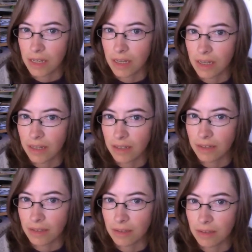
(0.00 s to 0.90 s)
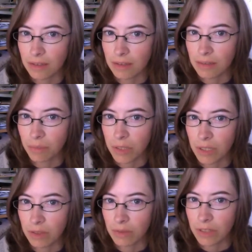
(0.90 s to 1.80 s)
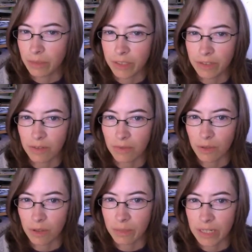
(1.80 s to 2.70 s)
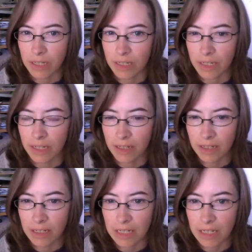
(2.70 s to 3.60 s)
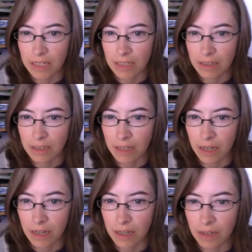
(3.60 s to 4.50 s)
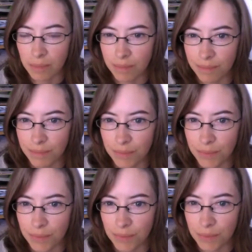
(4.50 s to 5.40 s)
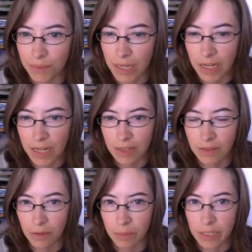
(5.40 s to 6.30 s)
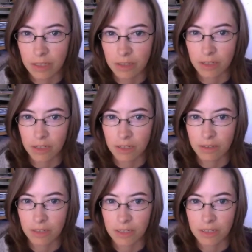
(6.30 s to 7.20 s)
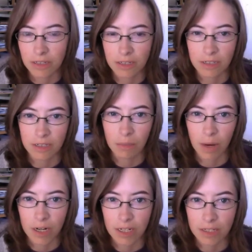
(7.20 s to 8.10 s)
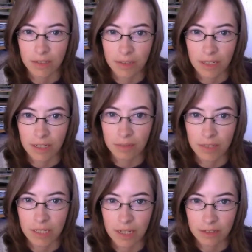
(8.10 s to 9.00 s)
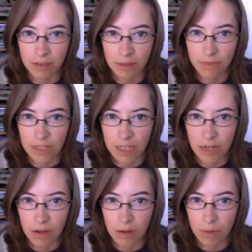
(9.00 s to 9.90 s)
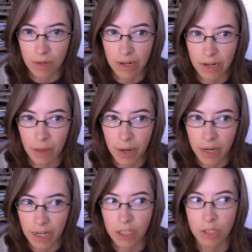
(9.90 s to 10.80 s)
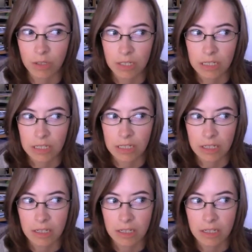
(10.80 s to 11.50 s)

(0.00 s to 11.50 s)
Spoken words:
It's been really busy for me, and I had so many good marketing schemes that had to do with video, and I might actually